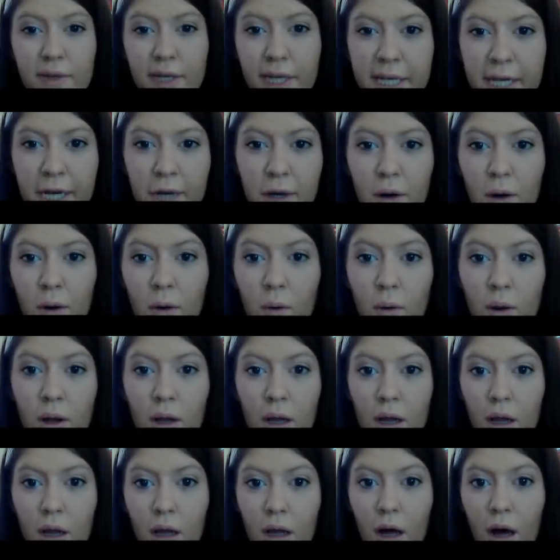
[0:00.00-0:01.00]
video
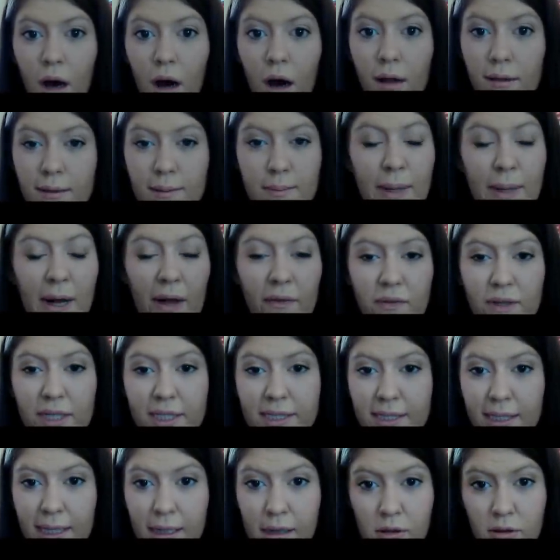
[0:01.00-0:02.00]
all about
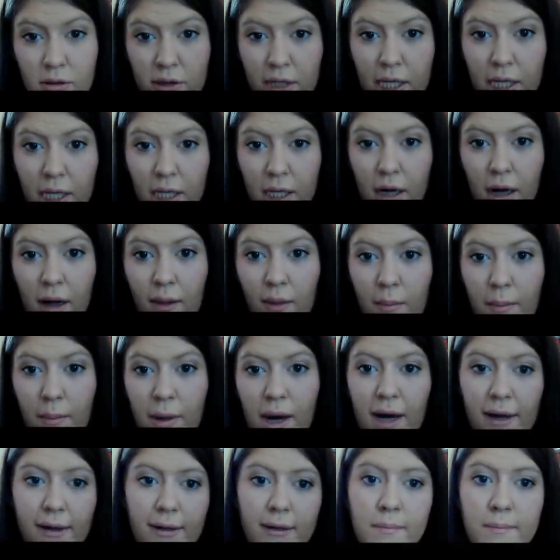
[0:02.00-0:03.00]
this that I'll link on the
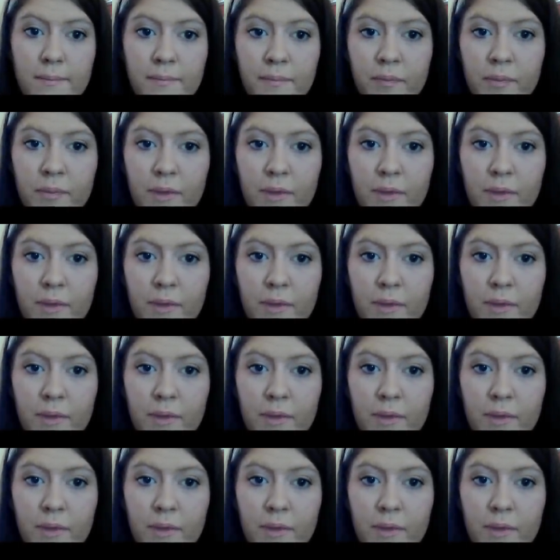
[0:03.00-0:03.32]
bottom.